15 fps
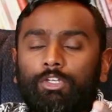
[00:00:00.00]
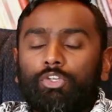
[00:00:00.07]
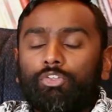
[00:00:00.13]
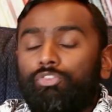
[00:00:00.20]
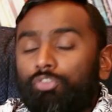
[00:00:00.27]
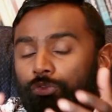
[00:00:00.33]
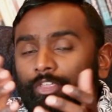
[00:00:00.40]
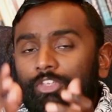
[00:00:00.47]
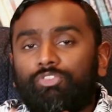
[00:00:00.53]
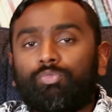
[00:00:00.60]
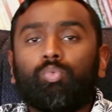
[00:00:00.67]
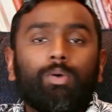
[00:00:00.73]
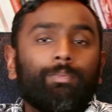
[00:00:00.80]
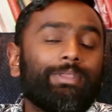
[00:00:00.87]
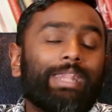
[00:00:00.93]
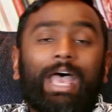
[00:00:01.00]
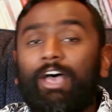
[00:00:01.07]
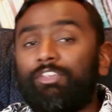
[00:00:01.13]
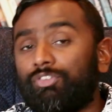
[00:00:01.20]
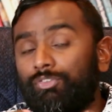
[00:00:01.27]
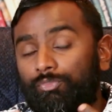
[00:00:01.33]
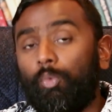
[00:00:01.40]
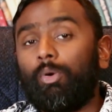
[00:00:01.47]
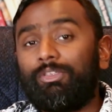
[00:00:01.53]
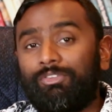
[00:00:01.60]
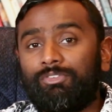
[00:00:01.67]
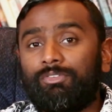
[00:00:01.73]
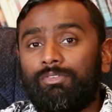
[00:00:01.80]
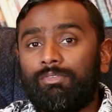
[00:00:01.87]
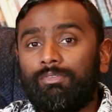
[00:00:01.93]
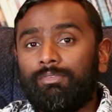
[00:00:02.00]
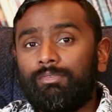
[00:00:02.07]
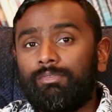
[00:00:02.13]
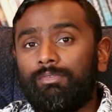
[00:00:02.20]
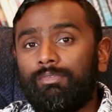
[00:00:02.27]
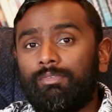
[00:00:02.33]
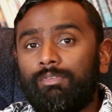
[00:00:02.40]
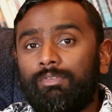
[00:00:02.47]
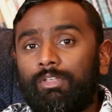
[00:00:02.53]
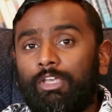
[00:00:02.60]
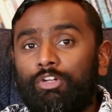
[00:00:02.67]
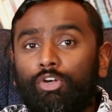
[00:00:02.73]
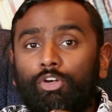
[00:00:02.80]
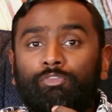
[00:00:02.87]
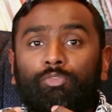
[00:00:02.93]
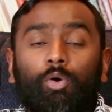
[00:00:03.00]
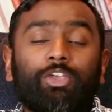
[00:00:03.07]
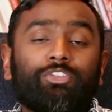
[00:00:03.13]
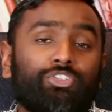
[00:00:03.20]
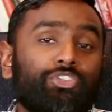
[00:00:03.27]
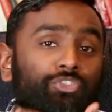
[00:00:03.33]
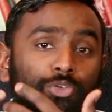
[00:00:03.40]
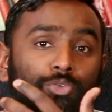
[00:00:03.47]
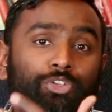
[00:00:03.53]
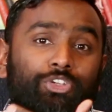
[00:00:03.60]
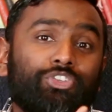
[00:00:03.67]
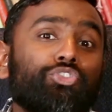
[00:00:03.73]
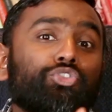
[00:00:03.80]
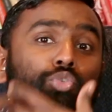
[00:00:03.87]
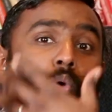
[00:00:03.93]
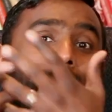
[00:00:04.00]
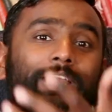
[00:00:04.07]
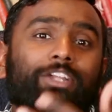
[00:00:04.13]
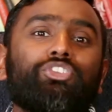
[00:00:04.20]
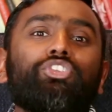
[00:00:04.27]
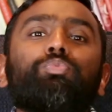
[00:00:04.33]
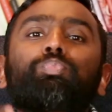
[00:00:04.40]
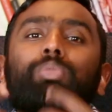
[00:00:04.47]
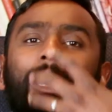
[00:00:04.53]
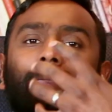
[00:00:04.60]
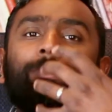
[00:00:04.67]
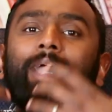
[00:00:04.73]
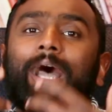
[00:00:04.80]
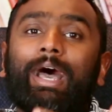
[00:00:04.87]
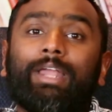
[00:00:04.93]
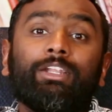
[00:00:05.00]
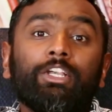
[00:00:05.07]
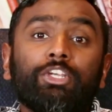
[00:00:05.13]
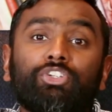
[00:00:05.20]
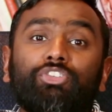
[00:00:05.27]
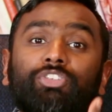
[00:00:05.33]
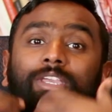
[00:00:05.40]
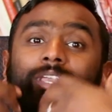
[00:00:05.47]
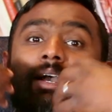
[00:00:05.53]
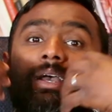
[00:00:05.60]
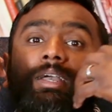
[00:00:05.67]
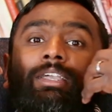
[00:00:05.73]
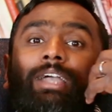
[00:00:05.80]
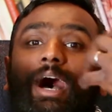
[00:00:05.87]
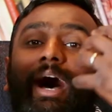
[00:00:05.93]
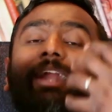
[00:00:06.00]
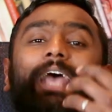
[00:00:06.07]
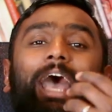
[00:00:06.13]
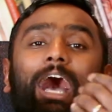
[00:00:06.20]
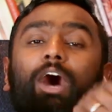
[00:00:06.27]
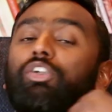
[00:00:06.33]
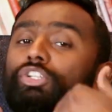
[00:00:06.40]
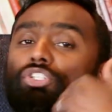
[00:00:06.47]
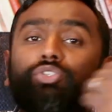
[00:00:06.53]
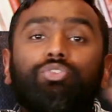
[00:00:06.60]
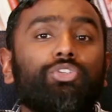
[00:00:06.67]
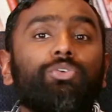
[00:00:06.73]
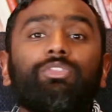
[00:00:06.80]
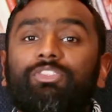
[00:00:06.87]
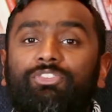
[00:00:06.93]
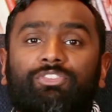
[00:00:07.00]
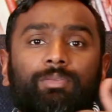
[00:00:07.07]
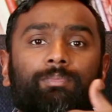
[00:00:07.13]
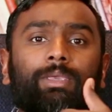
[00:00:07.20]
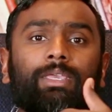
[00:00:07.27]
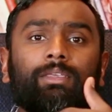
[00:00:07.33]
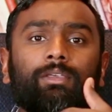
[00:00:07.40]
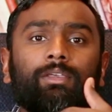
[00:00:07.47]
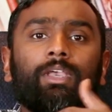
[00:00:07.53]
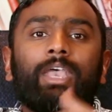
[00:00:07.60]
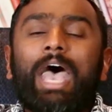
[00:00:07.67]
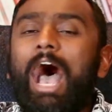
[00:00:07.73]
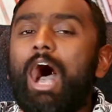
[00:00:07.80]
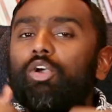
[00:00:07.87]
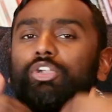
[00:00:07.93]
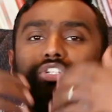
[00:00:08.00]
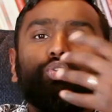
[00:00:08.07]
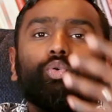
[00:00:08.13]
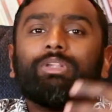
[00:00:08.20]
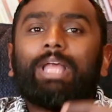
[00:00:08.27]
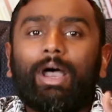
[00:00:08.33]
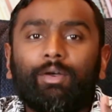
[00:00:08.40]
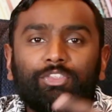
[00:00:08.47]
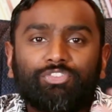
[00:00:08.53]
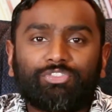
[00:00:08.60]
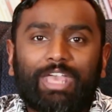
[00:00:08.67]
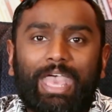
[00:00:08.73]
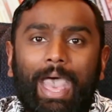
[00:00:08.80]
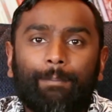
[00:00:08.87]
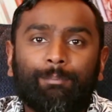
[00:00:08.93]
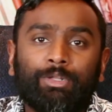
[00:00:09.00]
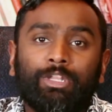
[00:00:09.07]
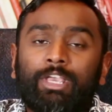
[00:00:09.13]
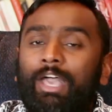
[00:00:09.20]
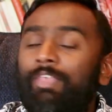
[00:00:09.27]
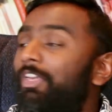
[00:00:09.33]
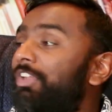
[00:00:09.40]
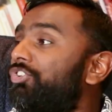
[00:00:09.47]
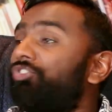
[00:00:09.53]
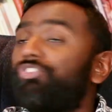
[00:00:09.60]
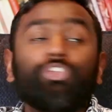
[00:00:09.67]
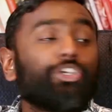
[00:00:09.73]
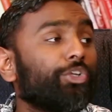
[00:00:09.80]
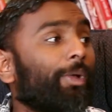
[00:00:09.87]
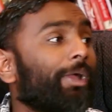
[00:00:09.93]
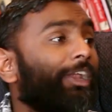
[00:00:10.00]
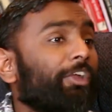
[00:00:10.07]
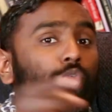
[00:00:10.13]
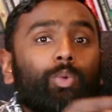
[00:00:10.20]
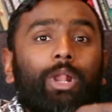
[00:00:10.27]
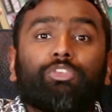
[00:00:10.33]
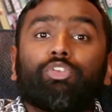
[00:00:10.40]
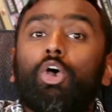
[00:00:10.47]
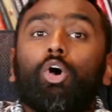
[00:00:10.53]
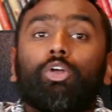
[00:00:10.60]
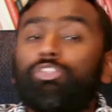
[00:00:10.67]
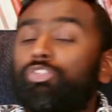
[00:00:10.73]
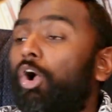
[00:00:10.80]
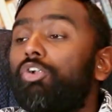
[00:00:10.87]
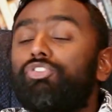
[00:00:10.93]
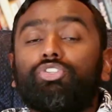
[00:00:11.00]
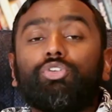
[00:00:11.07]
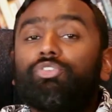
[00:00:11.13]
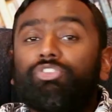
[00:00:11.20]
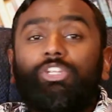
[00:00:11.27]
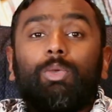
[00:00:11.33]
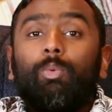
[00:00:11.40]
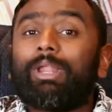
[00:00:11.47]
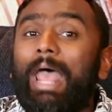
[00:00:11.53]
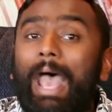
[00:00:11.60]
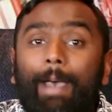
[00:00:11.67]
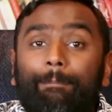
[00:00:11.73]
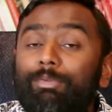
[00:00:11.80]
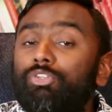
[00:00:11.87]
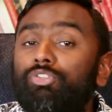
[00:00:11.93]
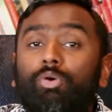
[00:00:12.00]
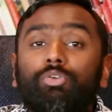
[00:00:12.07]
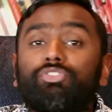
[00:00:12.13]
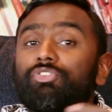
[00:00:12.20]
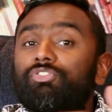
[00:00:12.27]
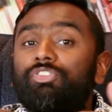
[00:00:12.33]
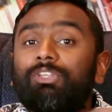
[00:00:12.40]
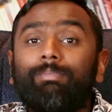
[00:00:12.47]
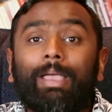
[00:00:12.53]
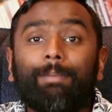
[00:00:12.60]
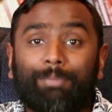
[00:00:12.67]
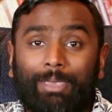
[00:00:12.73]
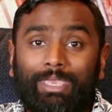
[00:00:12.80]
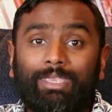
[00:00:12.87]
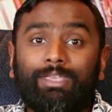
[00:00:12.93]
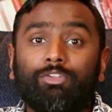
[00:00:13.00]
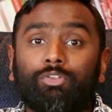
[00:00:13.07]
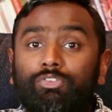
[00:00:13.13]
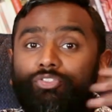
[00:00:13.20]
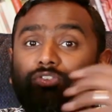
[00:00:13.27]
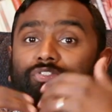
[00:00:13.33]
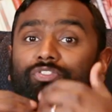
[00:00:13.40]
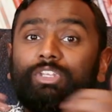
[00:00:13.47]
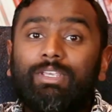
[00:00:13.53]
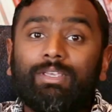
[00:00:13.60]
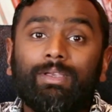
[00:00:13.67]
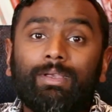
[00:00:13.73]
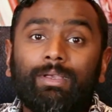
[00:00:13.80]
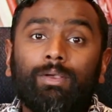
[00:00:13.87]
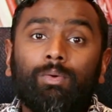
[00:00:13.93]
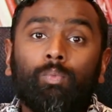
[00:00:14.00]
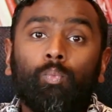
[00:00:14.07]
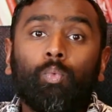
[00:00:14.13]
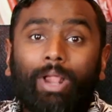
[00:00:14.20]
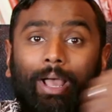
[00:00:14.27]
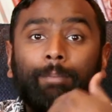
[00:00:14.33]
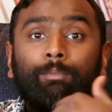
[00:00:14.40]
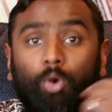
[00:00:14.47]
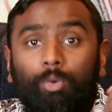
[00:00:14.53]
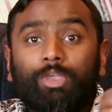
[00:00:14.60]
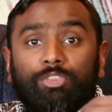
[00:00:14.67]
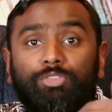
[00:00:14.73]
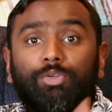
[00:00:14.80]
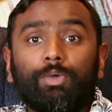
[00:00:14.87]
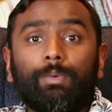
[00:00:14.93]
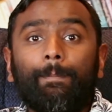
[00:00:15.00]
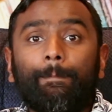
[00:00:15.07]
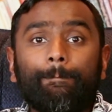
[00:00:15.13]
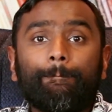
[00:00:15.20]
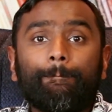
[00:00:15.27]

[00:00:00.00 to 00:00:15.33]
So this woman has a voice. And her voice she's using, she's crying out, she's blaming God. She's like, God, how could you do this to me? How could you allow this to happen? And then she's looking around at everyone else. Don't you see what happened? Don't you see my pain? Don't you see what I'm going through?